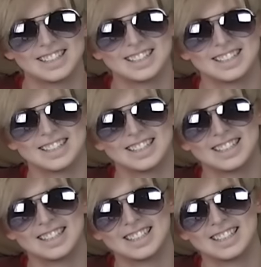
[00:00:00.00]

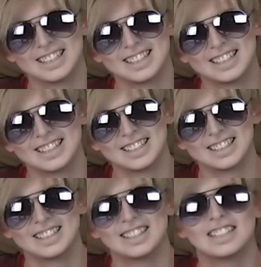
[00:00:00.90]

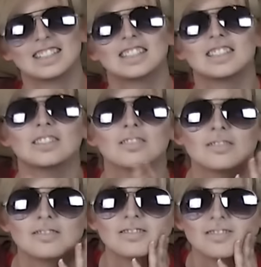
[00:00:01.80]

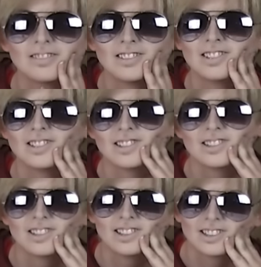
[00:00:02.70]

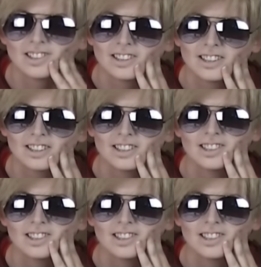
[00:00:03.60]
The person shown says nothing.